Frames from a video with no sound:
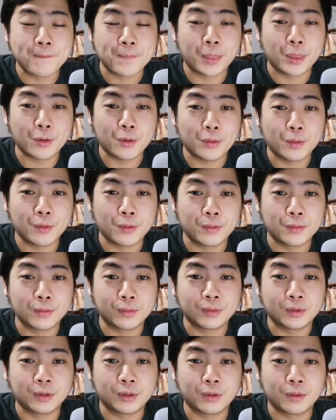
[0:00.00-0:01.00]
Know
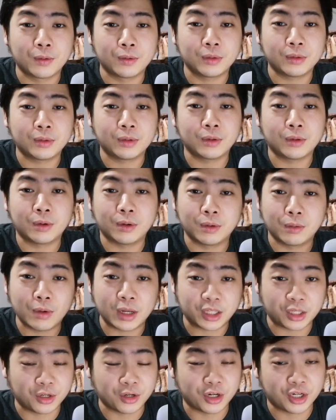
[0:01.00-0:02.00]

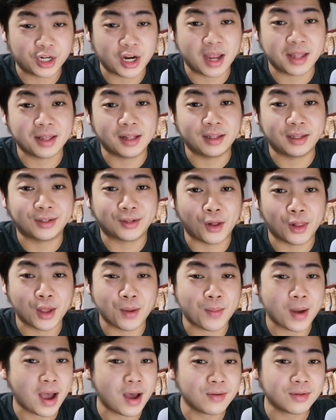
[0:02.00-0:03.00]
what your channel is all
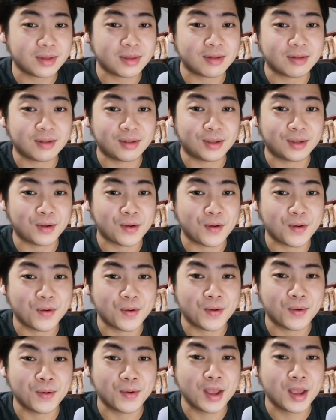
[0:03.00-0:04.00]
about.
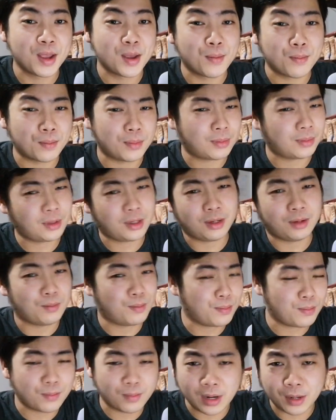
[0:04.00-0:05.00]
So,
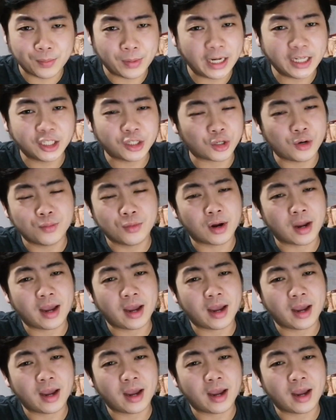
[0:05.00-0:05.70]
mag-brainstorm mo,